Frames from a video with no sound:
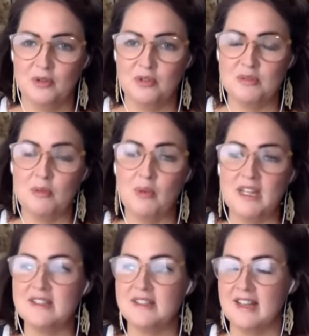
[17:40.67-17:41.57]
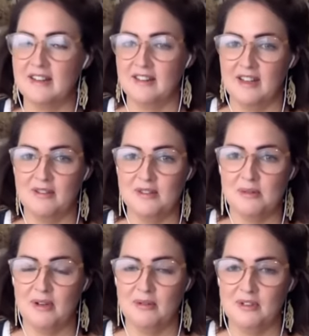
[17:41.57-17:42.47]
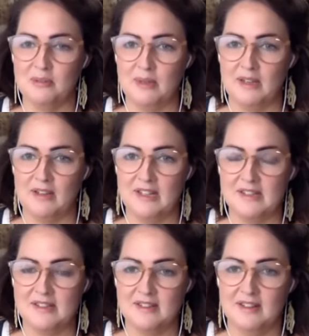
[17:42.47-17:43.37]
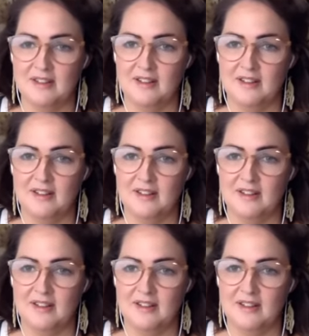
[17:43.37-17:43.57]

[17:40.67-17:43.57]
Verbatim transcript: autumn and winter down there as well, which would be nice.